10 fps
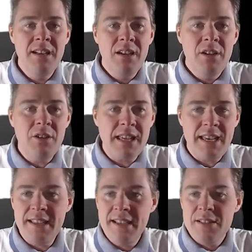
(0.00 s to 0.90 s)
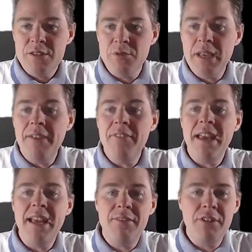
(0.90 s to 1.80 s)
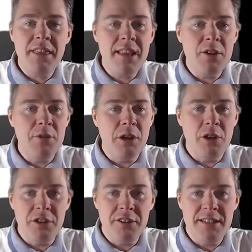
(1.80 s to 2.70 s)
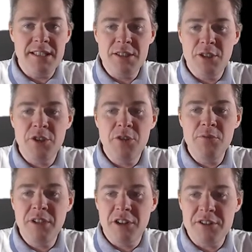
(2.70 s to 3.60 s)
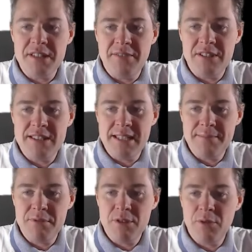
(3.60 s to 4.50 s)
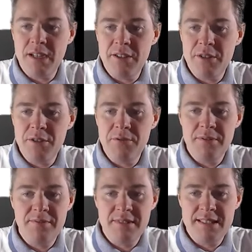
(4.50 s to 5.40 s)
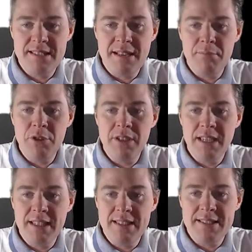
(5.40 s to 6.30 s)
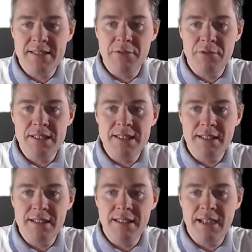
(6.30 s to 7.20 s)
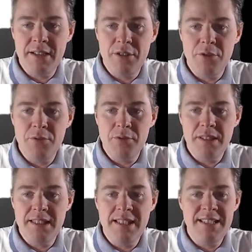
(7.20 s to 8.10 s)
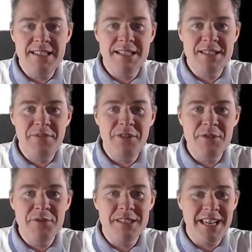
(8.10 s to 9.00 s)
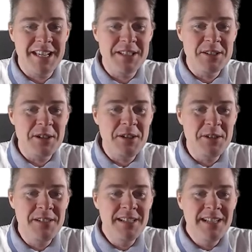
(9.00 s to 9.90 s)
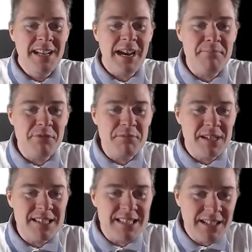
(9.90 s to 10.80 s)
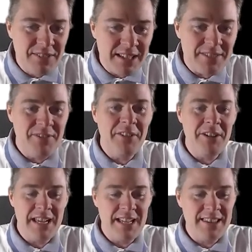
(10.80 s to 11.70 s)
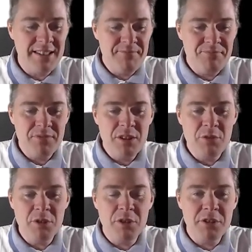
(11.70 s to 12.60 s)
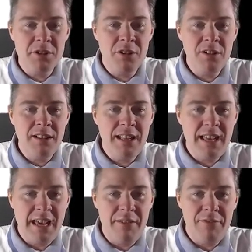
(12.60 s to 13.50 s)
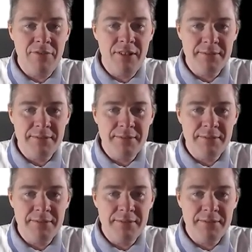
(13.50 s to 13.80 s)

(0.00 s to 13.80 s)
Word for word: Okay, so we have everything going on on this, not only our 7-zip. So what I do, since I'm looking at this recently, I know we did it just a few seconds ago, I put myself at the very end, do a control F,